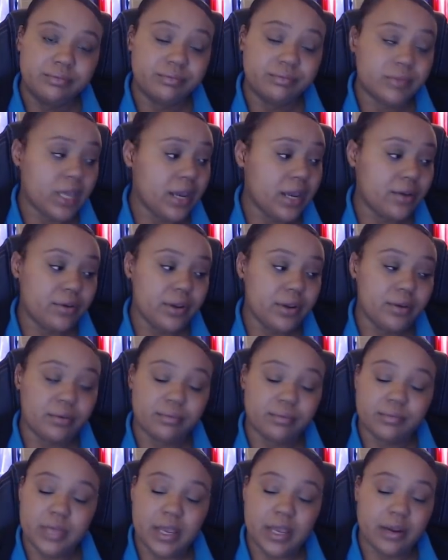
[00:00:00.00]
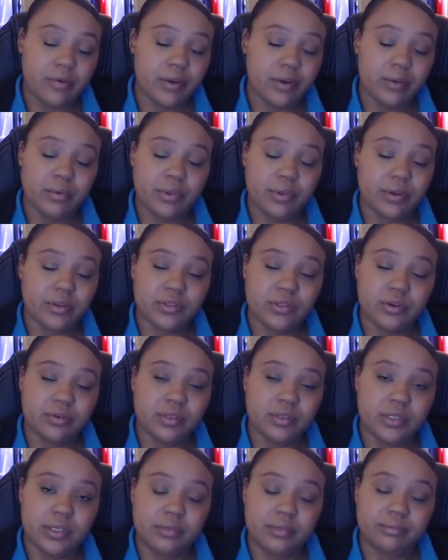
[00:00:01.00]
I agree with her
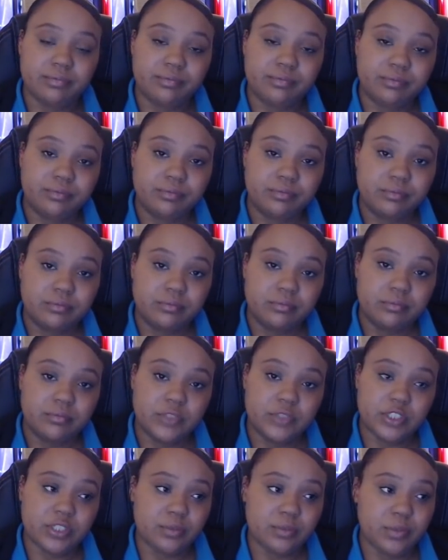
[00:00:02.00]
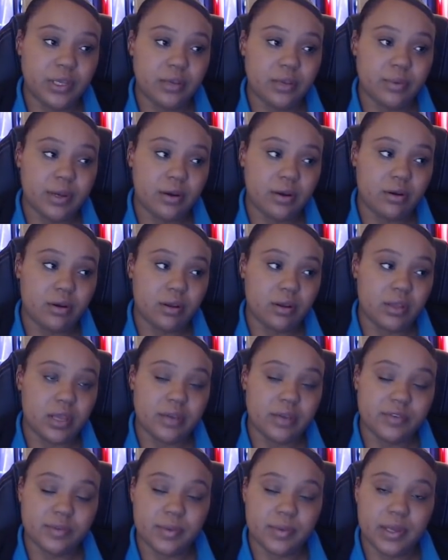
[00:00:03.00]
totally. It should be about all
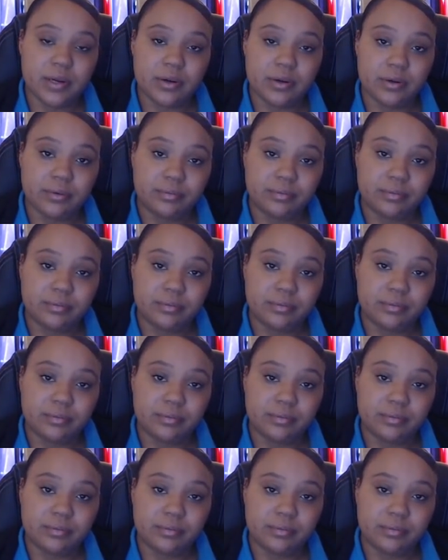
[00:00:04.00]
lives matter.